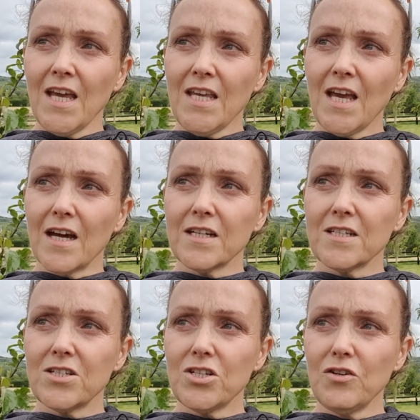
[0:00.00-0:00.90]
yeah,
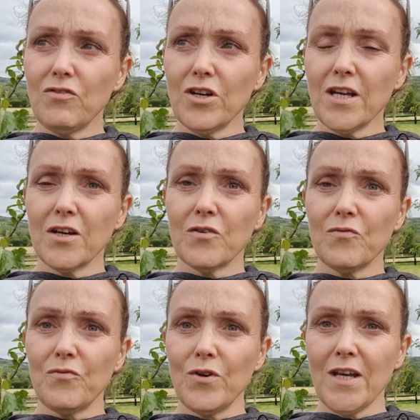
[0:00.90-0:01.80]
chi running
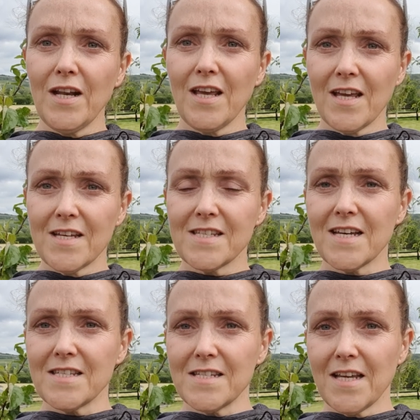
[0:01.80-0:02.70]
really is,
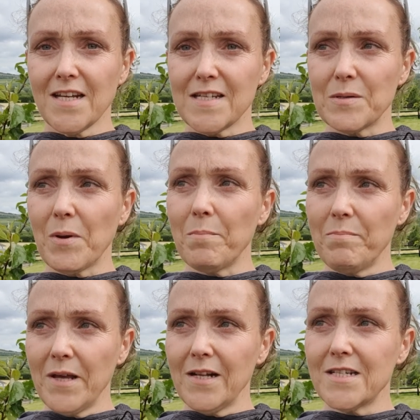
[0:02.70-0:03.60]
as I said, it's about
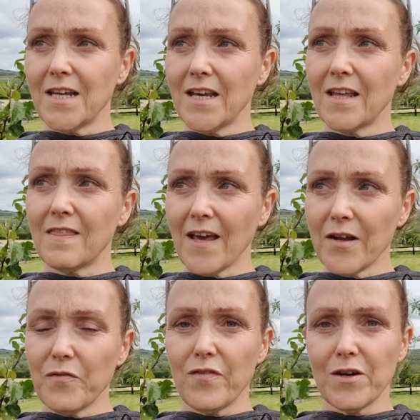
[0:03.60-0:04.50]
building that
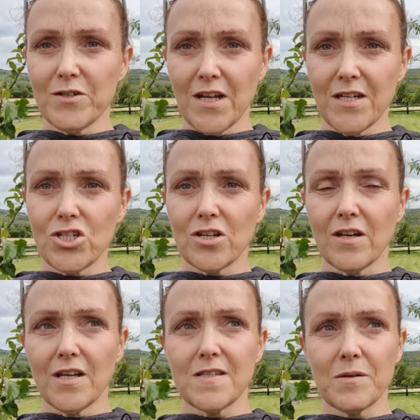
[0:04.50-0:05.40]
foundation.
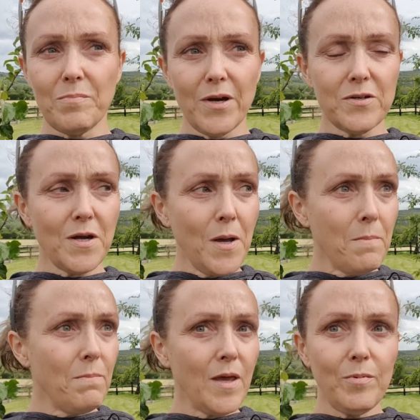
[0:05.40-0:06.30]
It's about
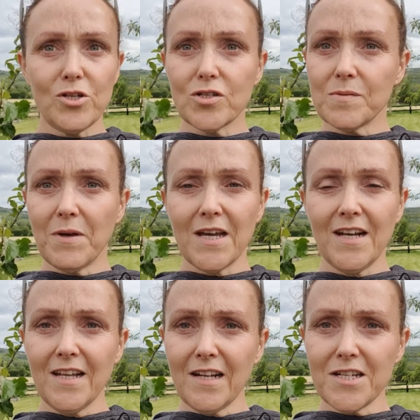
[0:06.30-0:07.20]
maybe just making a
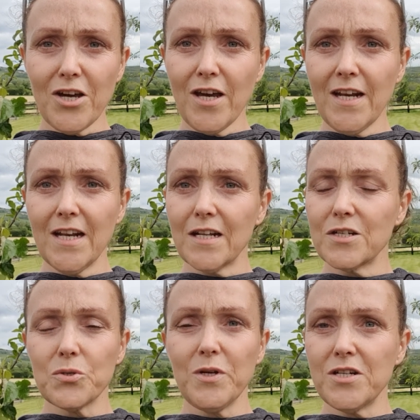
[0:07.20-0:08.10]
little tiny little
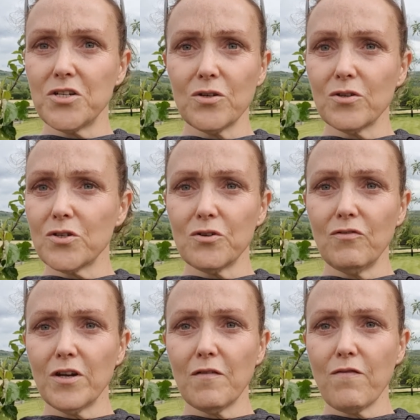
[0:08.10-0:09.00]
tweak to your
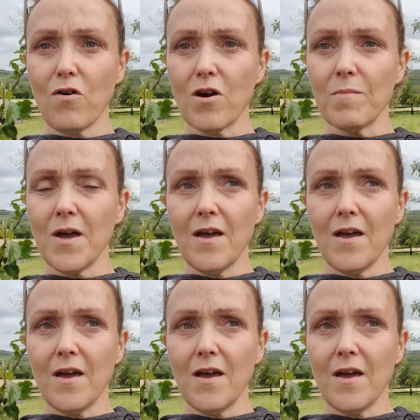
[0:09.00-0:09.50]
running form,